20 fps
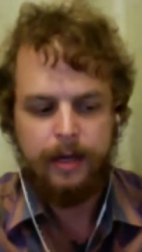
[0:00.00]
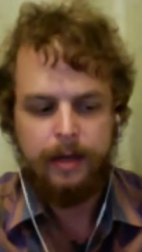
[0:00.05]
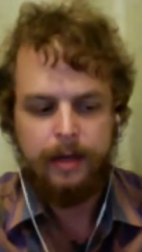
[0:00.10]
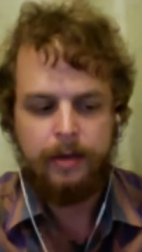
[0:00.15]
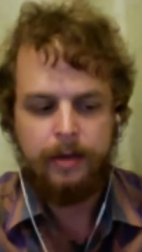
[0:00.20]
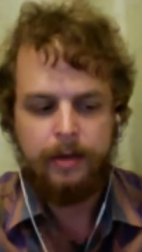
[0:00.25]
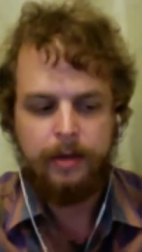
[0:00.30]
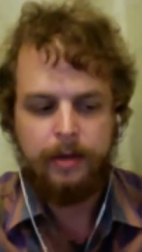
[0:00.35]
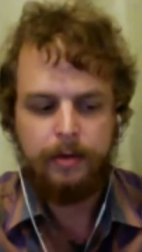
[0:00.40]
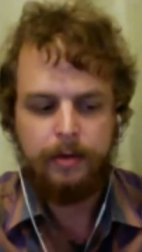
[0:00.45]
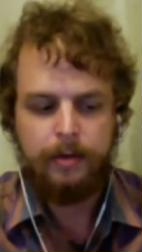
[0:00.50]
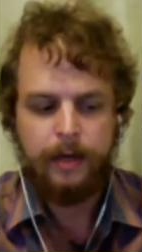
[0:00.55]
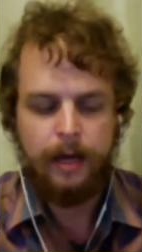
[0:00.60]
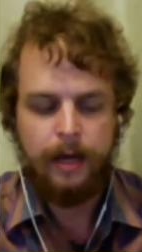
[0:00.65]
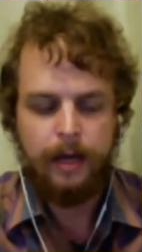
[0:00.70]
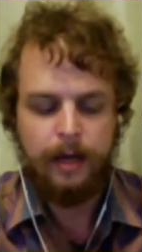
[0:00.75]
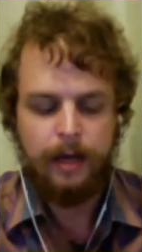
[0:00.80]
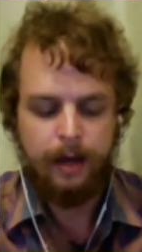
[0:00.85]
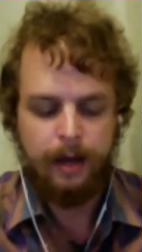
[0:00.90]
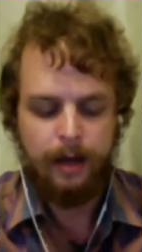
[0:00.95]
doing
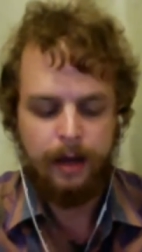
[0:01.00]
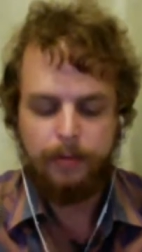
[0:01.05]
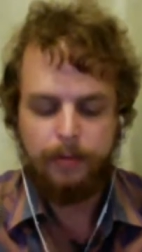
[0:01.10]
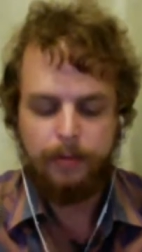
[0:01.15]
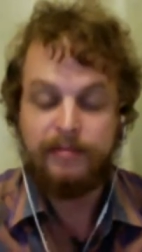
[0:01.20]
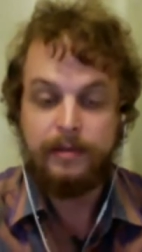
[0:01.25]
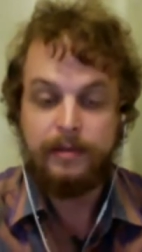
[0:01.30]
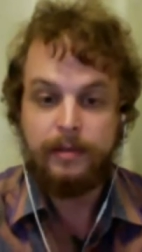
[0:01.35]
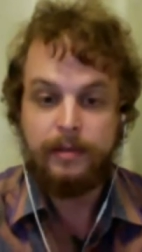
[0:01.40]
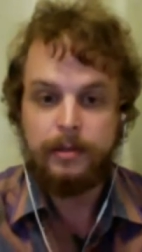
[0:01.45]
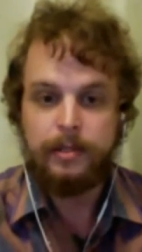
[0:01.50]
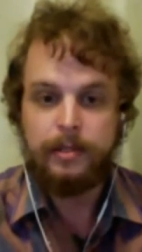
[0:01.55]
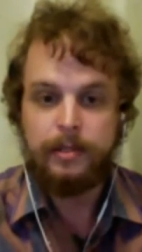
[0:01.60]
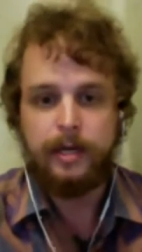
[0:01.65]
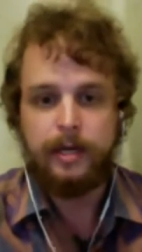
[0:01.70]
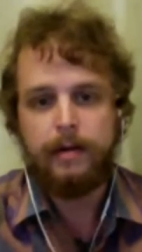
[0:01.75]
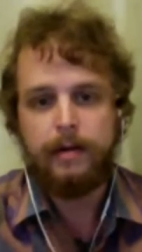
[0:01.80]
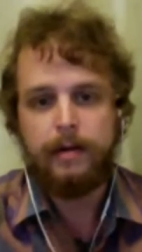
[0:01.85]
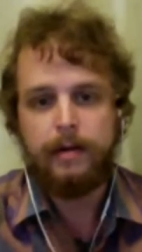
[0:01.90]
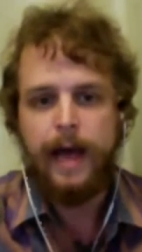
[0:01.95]
a
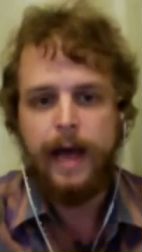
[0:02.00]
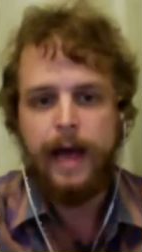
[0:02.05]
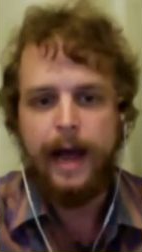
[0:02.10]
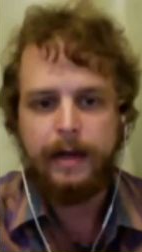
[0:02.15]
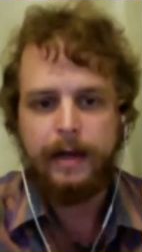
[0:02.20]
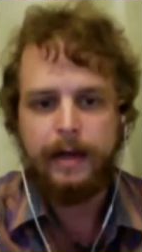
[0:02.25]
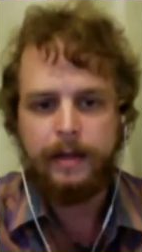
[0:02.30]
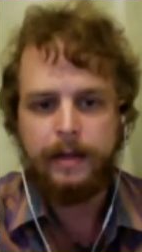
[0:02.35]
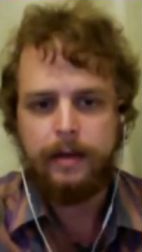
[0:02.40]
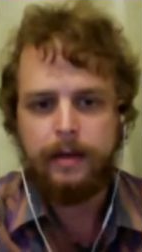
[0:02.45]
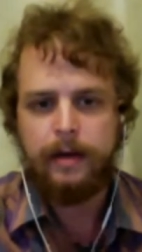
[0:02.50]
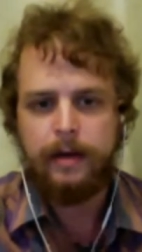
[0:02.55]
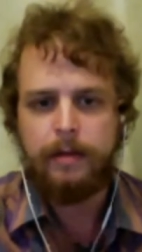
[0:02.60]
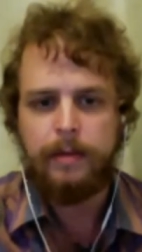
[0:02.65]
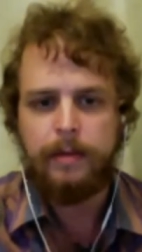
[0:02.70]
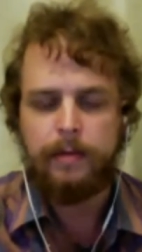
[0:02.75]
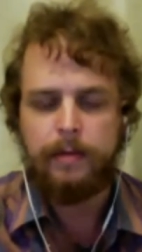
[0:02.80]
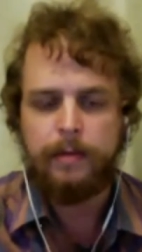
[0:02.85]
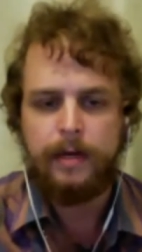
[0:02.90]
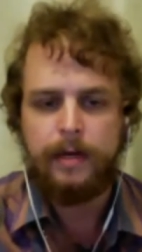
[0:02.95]
revolutionary act. I mean,